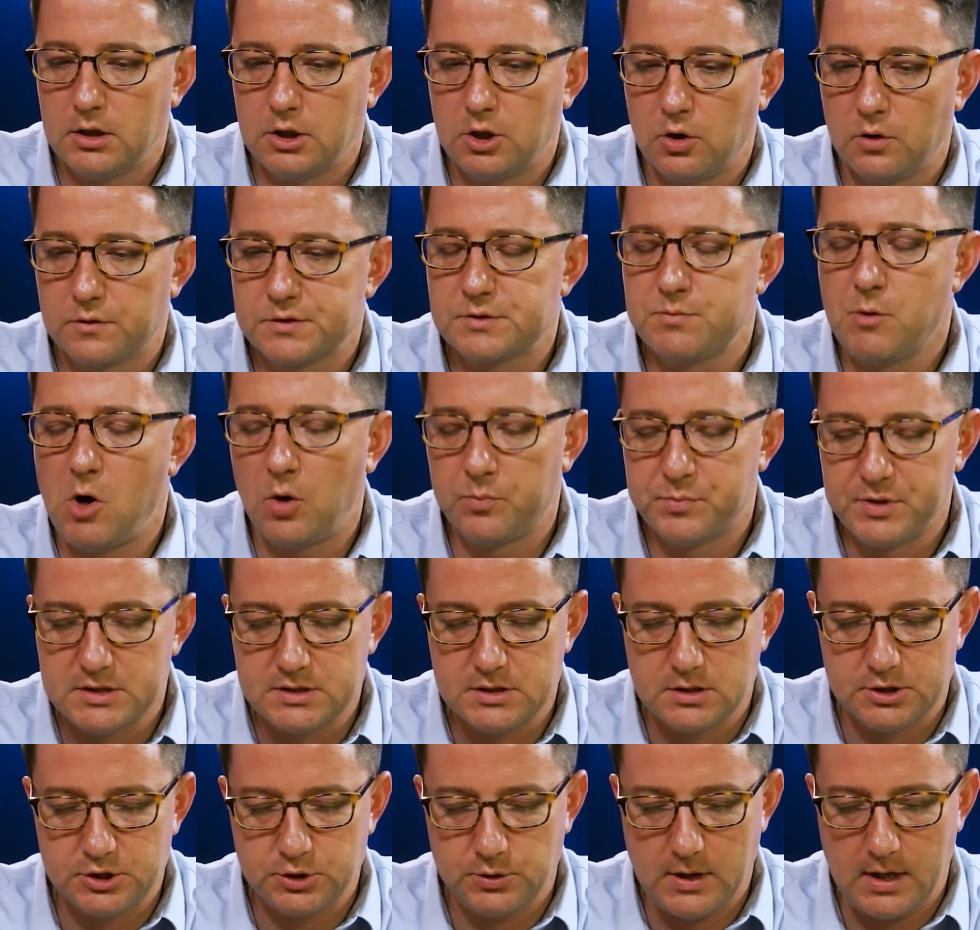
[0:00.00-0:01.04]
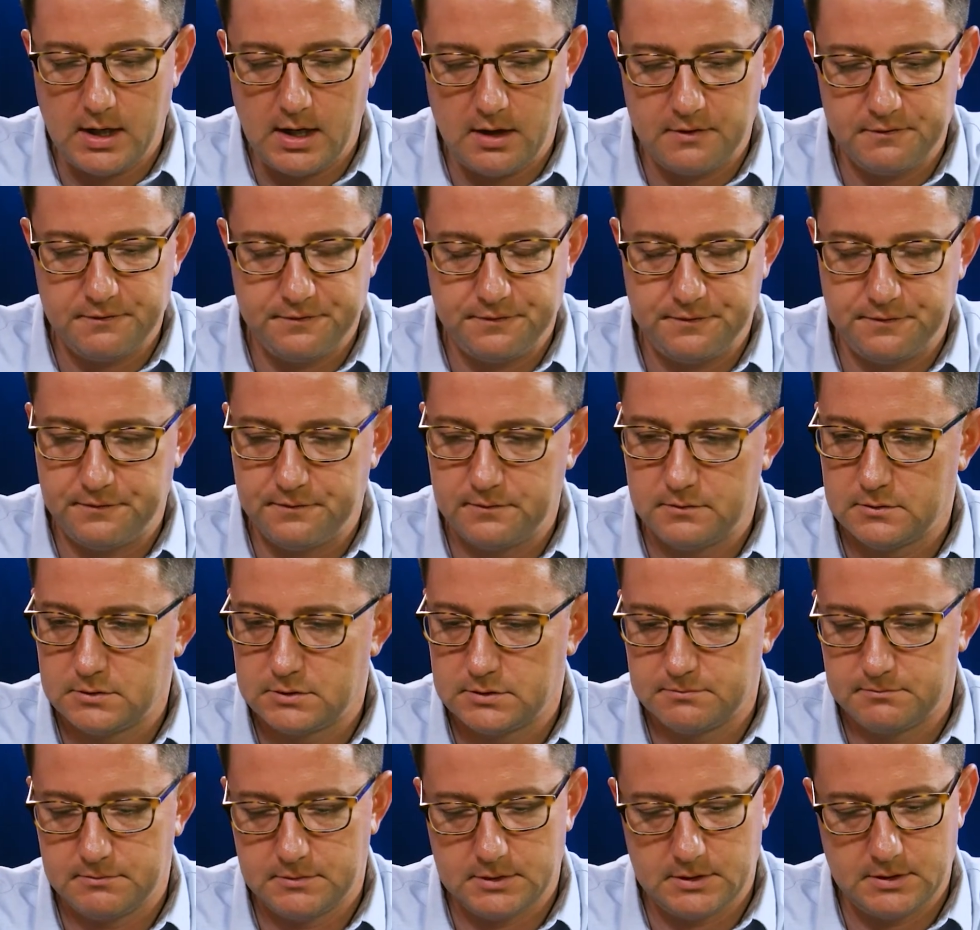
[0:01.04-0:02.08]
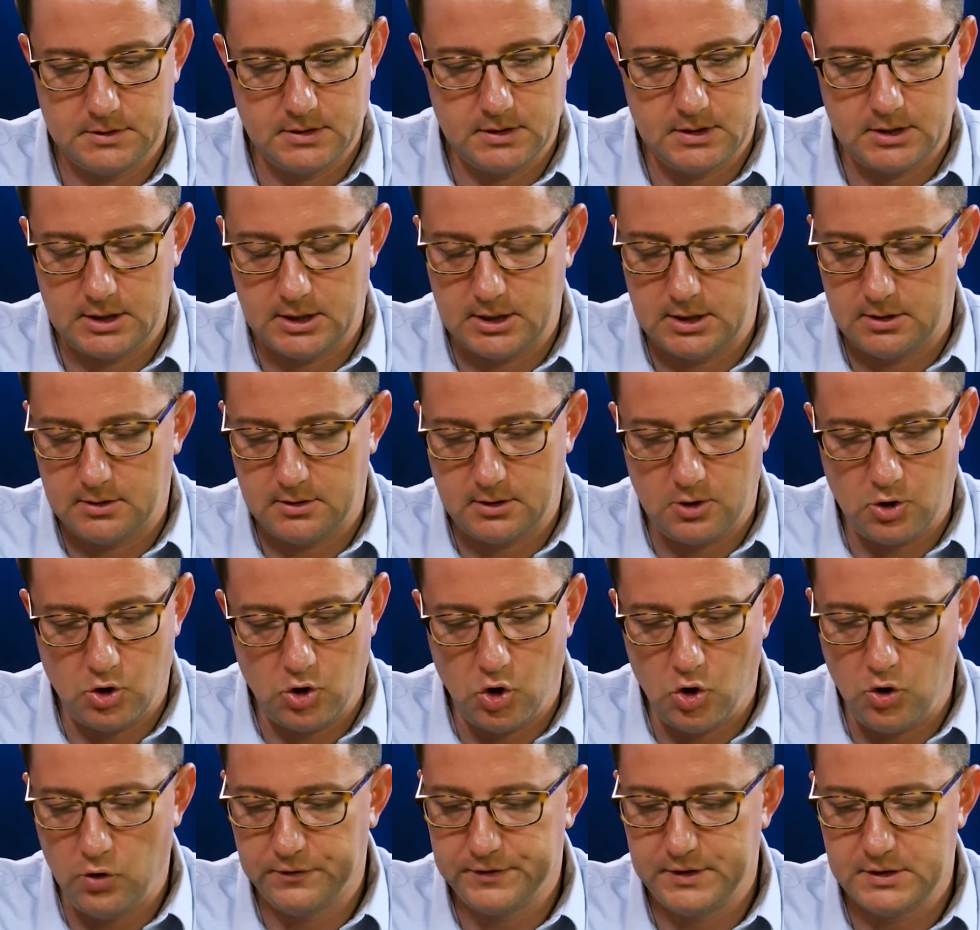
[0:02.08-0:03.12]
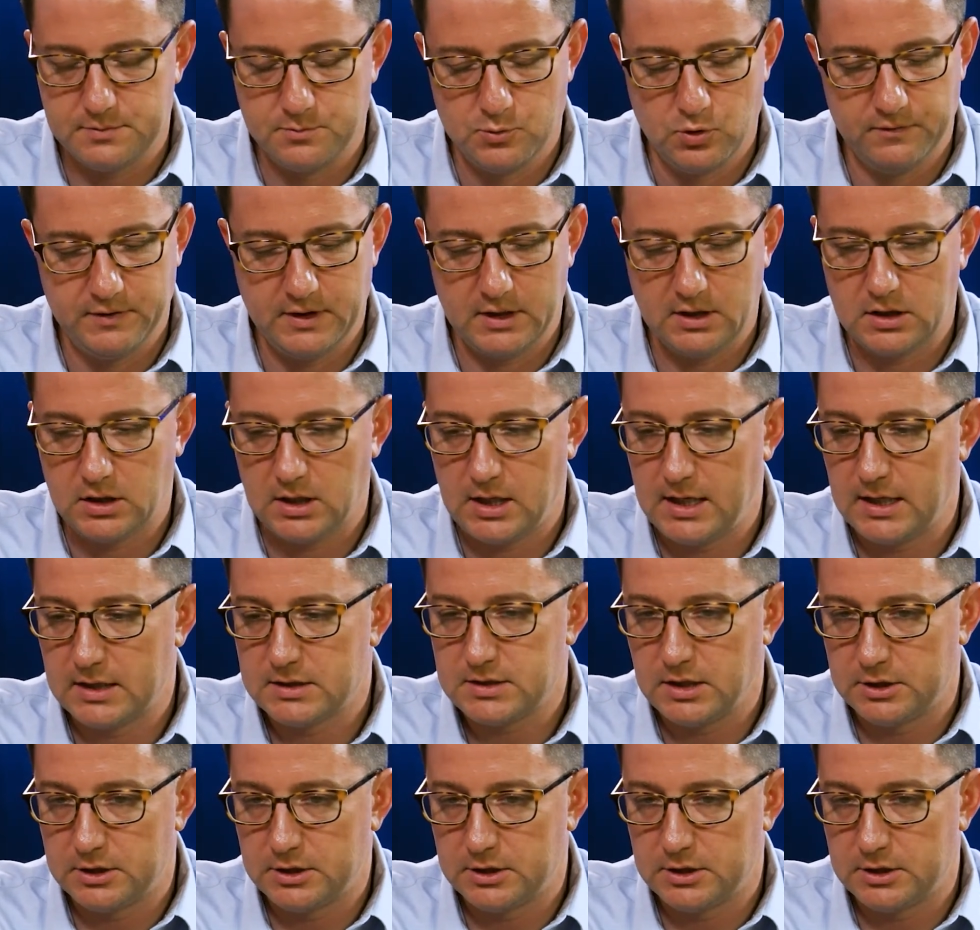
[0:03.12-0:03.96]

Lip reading: small business, you have all these moving things,